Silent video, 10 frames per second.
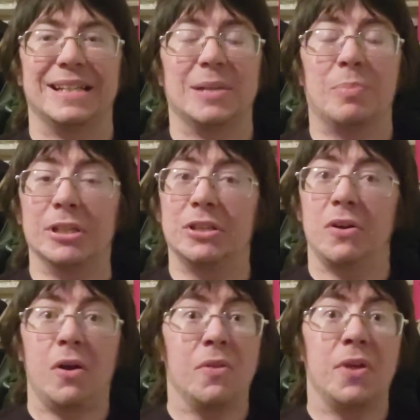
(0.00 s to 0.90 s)
But there
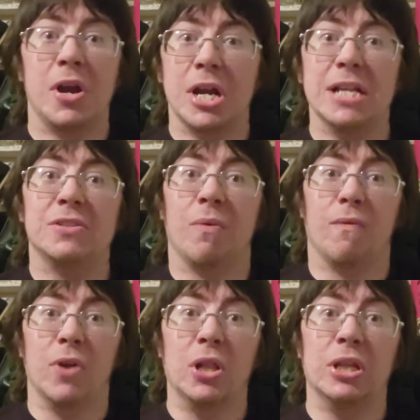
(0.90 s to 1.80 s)
there is some
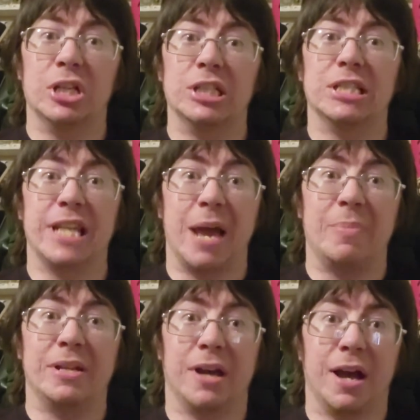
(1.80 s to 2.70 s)
really good
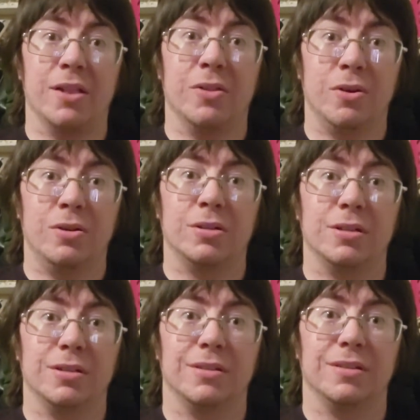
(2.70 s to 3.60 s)
snappy dialogue.
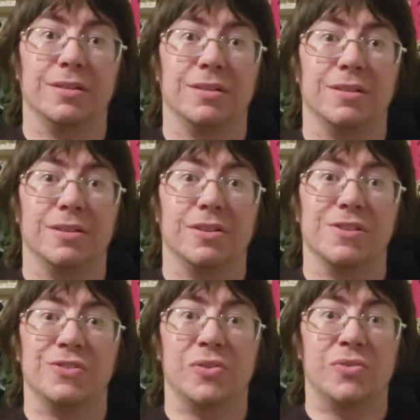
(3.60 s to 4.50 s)

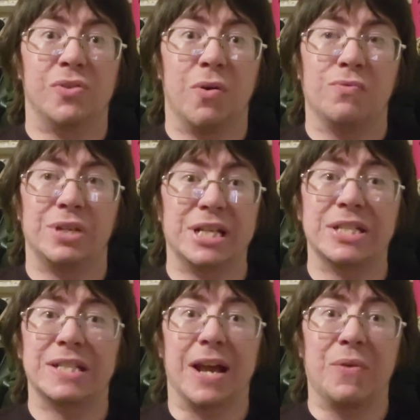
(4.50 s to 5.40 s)
So don't
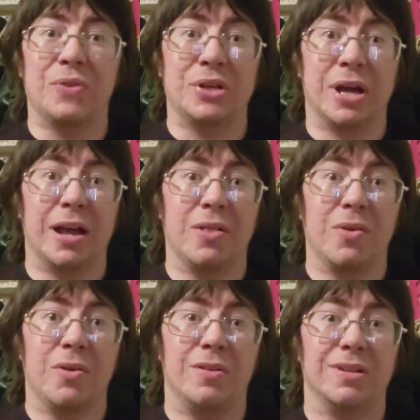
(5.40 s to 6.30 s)
discount the
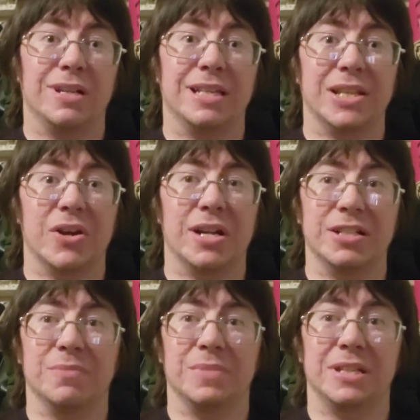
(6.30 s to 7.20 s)
dialogue. There
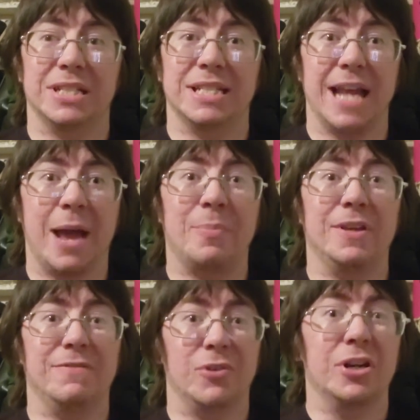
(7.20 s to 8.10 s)
is some
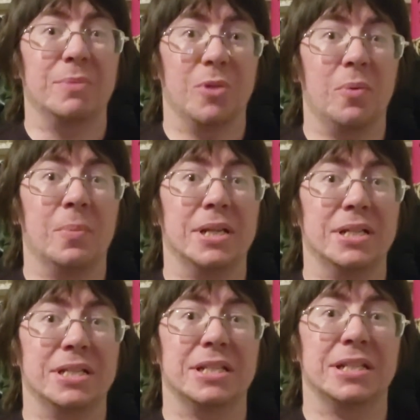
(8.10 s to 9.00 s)
snappy funny moments.